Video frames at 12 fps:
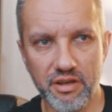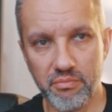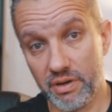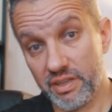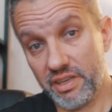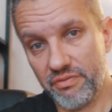
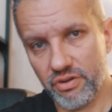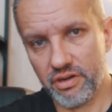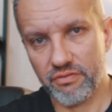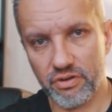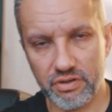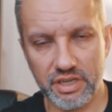But if you
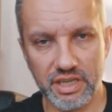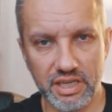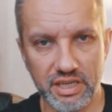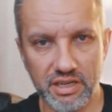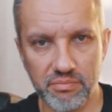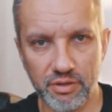are working
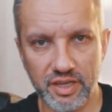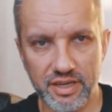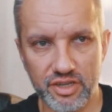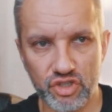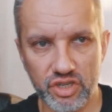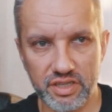in
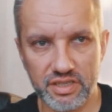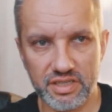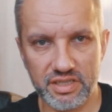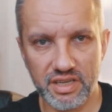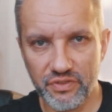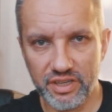applications,